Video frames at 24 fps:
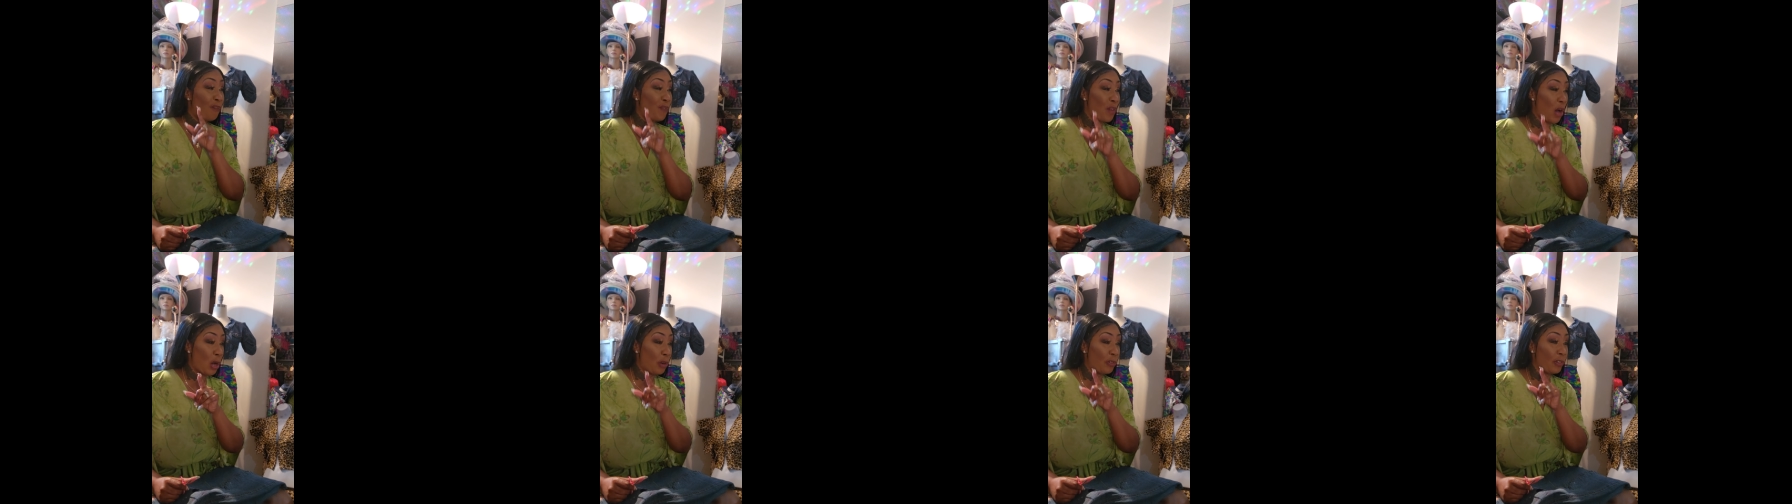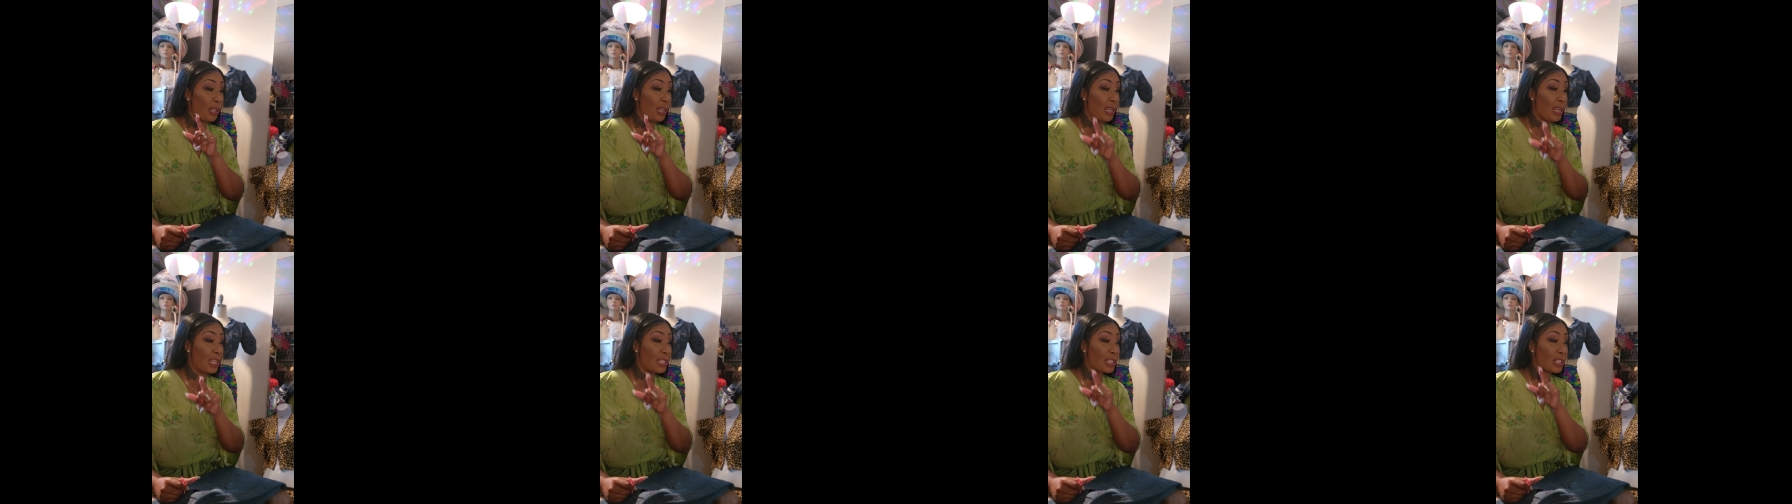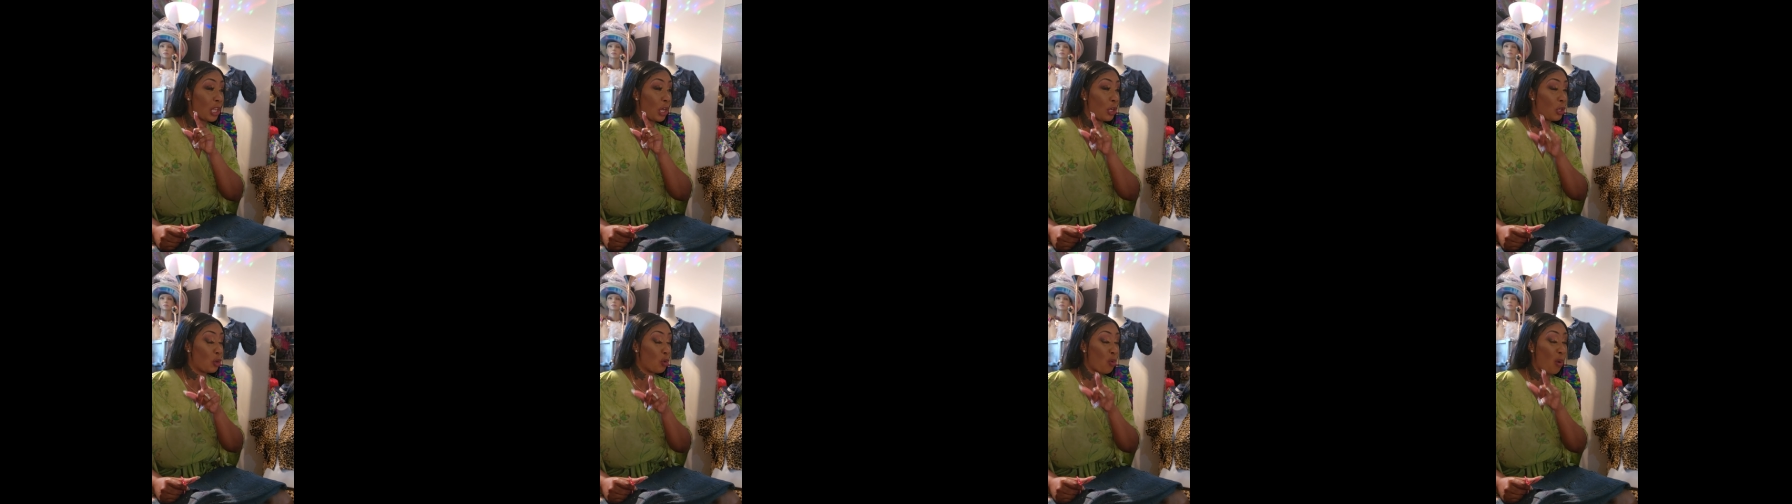phoniness
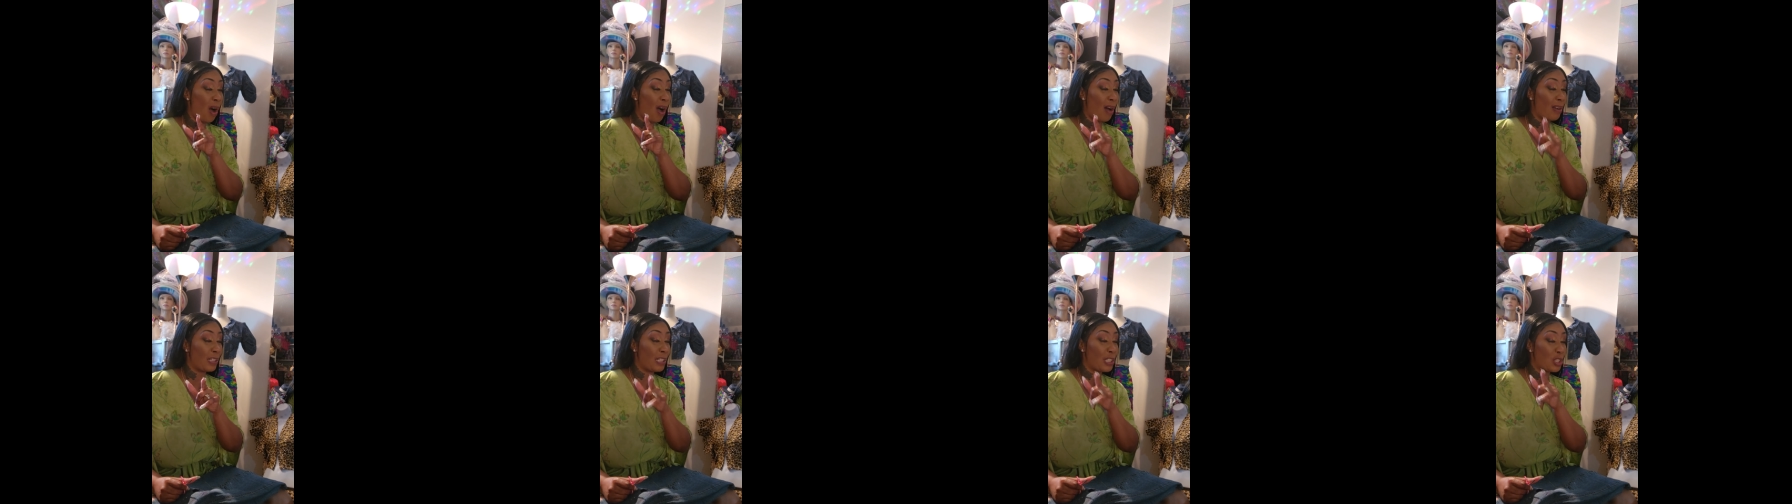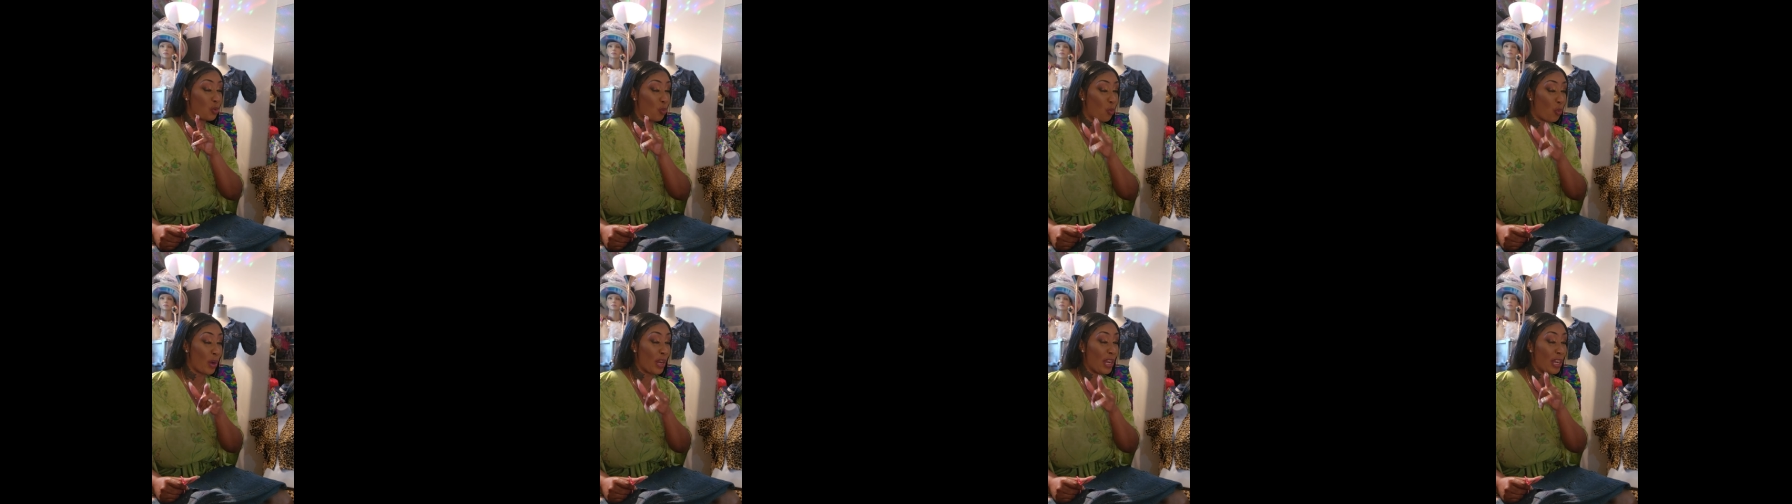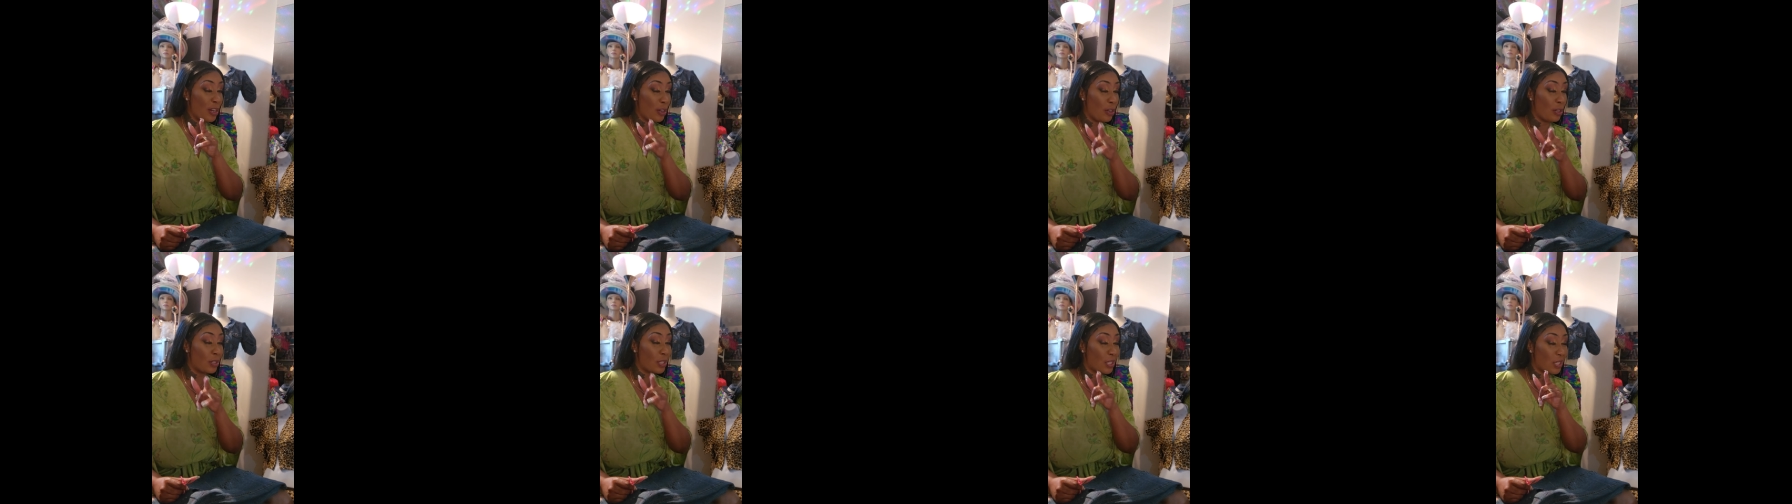and do all this
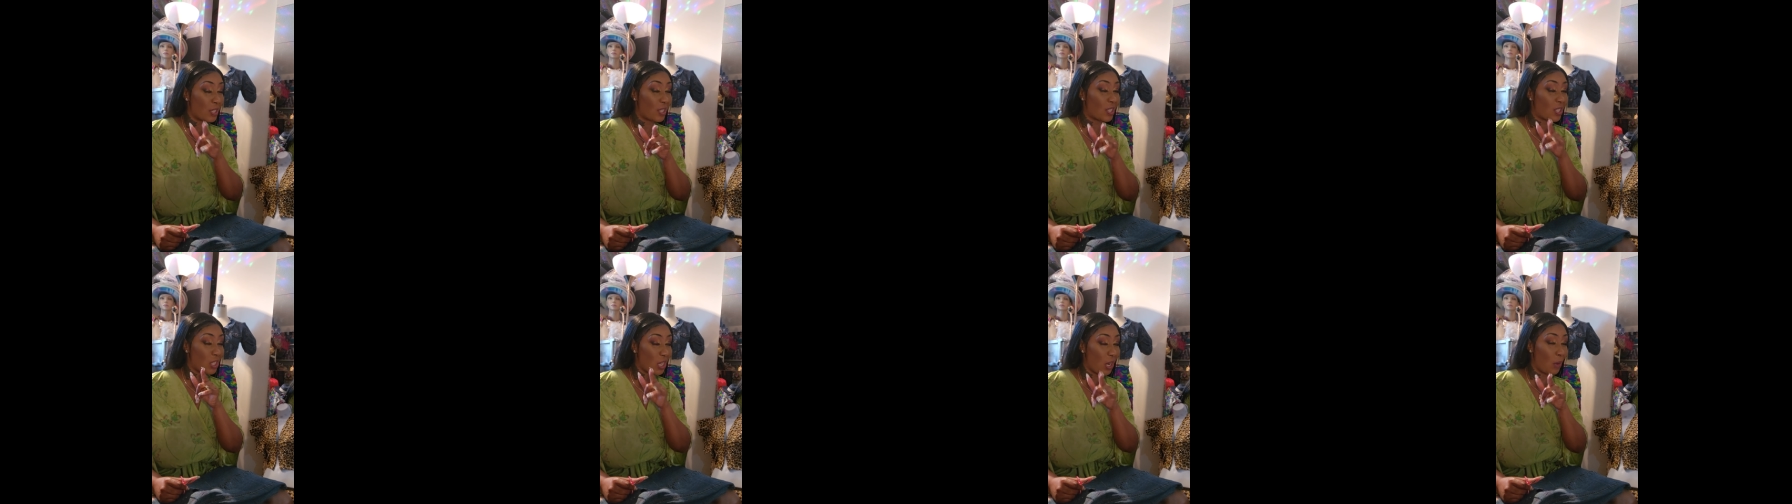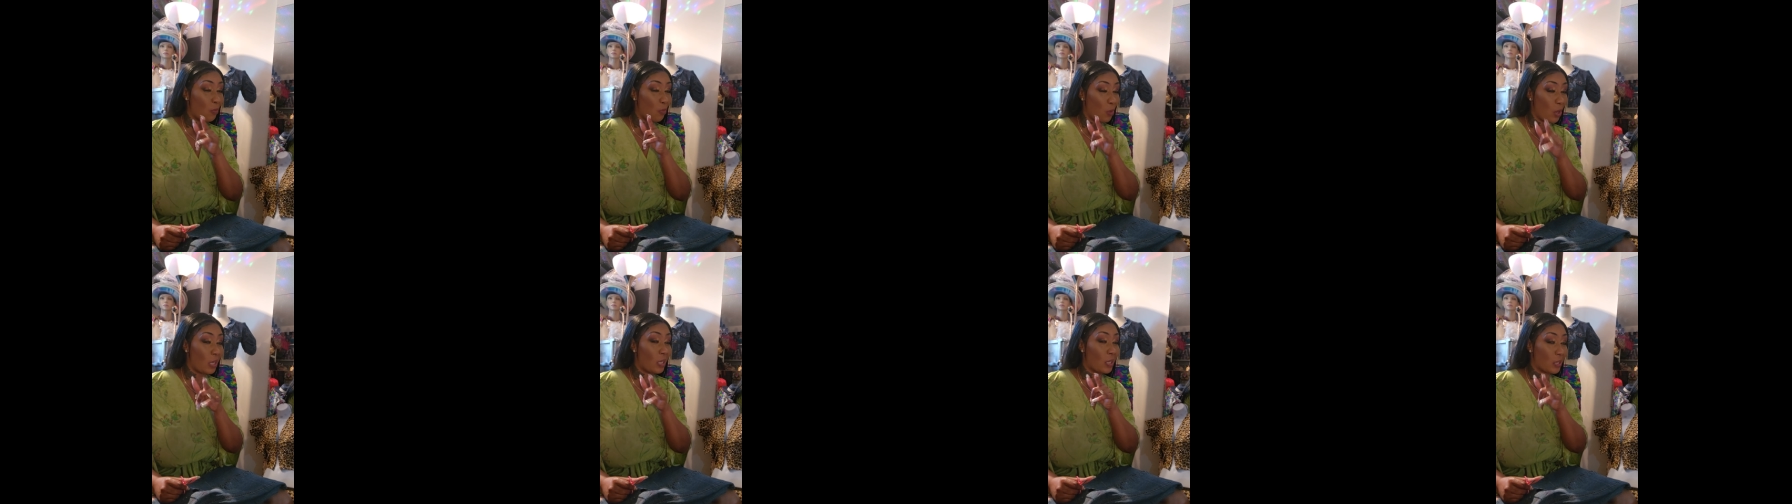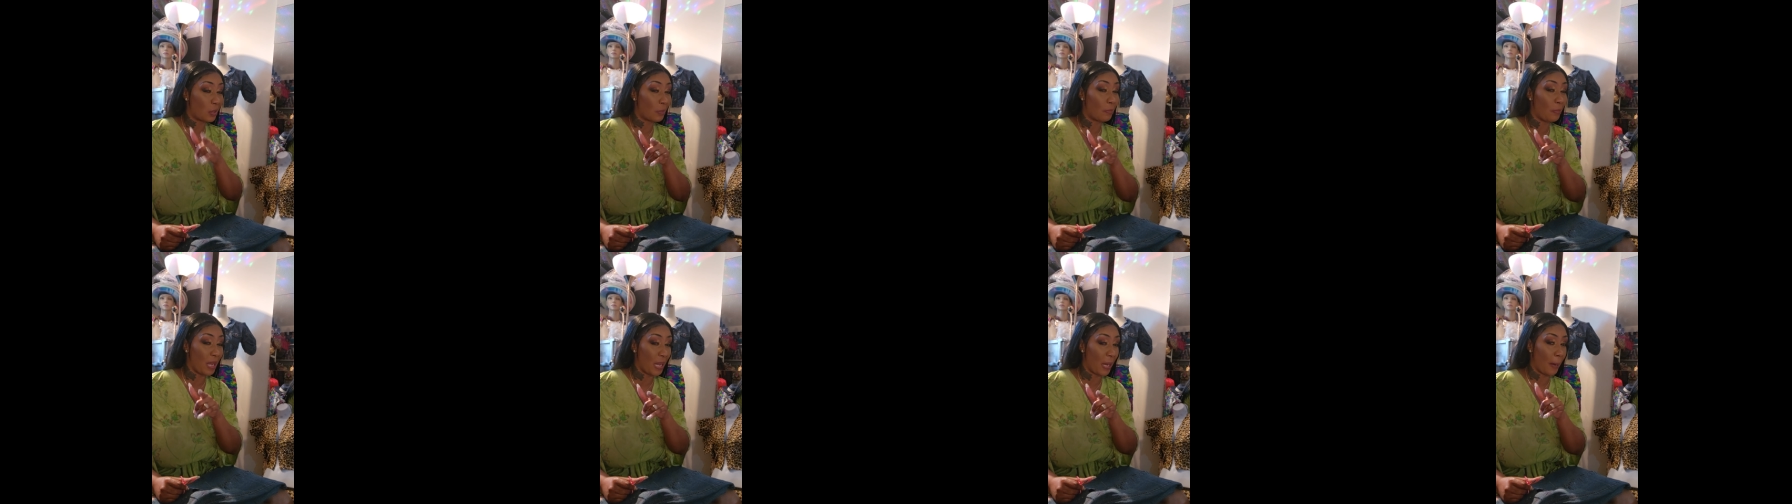weird shit with
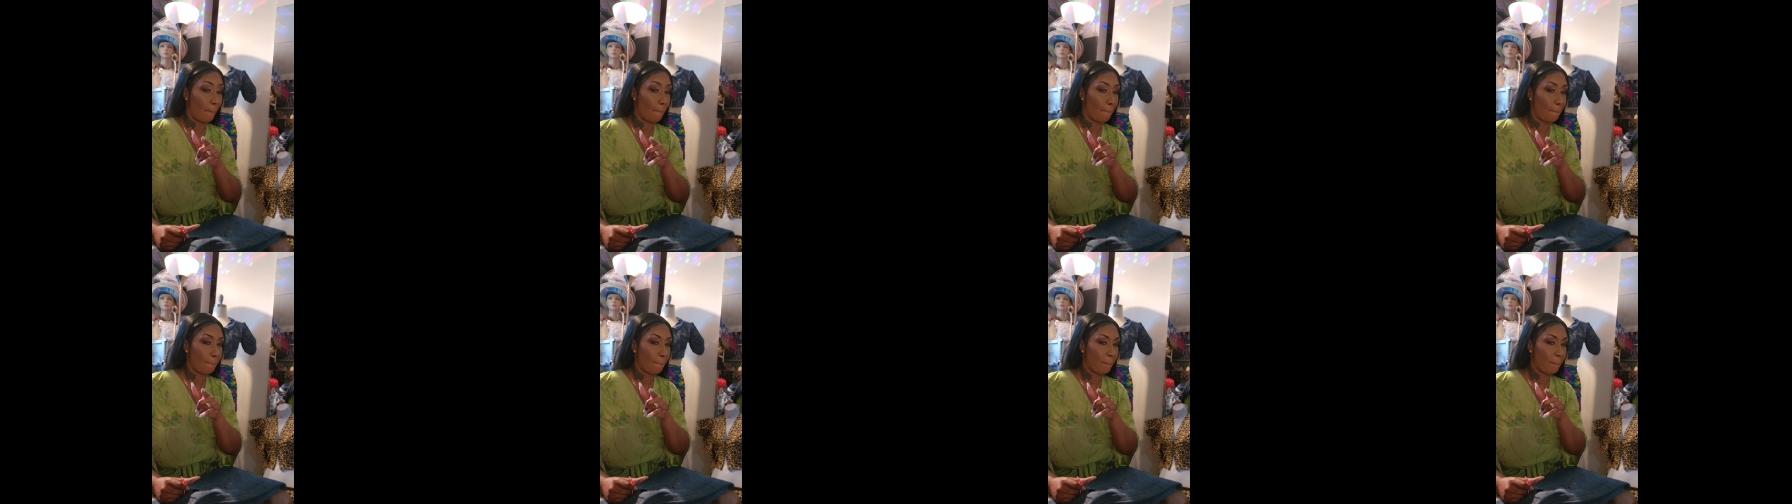is me.